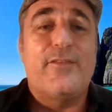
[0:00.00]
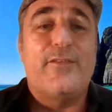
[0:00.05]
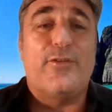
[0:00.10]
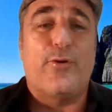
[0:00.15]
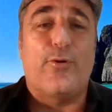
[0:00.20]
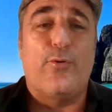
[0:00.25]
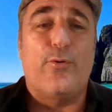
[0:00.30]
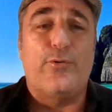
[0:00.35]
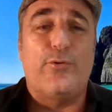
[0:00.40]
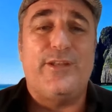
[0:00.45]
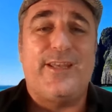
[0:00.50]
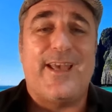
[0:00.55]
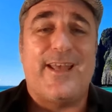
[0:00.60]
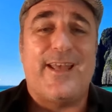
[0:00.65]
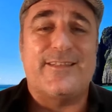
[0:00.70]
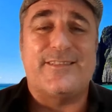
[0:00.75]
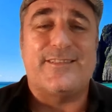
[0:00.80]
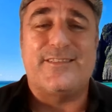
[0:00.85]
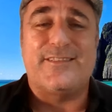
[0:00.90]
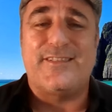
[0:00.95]
They're only
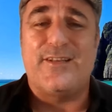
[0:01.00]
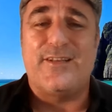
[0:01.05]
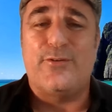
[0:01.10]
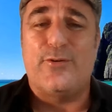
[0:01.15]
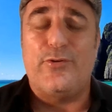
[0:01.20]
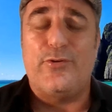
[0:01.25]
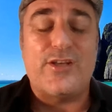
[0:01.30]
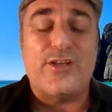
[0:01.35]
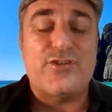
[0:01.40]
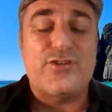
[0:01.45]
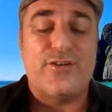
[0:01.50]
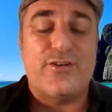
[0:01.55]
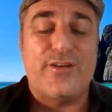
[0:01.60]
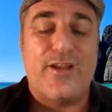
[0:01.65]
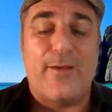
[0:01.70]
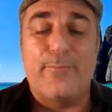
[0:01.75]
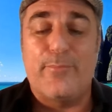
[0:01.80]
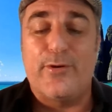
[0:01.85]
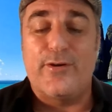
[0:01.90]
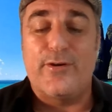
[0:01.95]
getting single digit
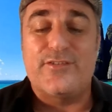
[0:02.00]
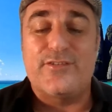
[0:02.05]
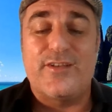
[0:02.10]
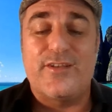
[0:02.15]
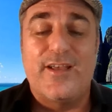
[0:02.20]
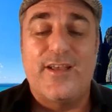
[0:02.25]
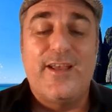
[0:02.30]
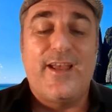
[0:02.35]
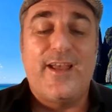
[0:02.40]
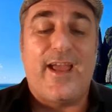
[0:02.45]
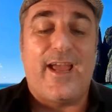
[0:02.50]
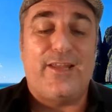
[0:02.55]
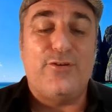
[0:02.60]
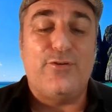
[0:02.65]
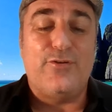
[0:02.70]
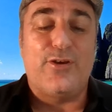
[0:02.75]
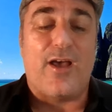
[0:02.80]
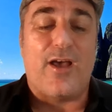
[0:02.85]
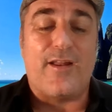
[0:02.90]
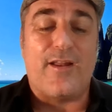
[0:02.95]
numbers. And
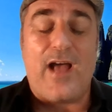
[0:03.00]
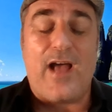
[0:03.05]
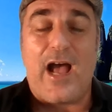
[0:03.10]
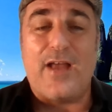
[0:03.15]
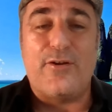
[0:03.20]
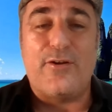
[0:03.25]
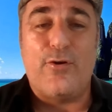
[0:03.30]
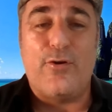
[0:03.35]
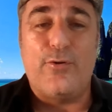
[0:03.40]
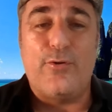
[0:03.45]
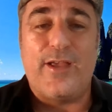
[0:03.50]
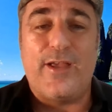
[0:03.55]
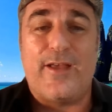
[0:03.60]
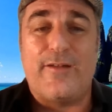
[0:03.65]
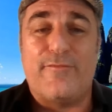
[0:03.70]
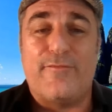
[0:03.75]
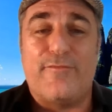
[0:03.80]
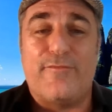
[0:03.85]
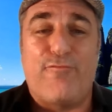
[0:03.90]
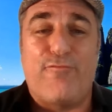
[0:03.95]
you got Idaho
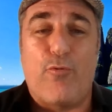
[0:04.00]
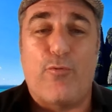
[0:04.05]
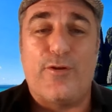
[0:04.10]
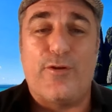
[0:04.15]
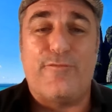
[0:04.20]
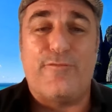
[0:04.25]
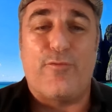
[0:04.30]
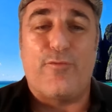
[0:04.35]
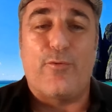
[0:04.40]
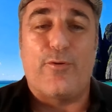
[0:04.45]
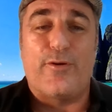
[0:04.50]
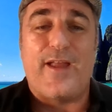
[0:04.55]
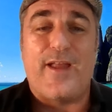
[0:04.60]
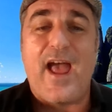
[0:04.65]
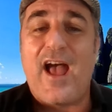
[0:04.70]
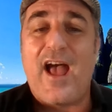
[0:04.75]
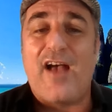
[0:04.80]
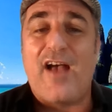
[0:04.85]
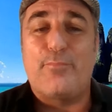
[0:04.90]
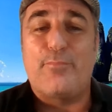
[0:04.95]
getting 44 and a
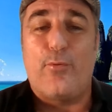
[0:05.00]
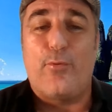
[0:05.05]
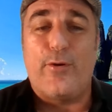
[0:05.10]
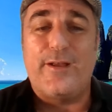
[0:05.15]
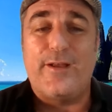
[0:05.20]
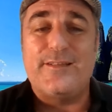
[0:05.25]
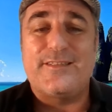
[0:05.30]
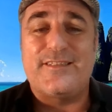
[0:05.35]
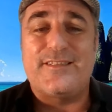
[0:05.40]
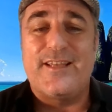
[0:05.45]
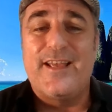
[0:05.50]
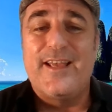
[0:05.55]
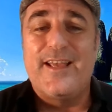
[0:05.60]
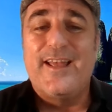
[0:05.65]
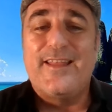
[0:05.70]
half points.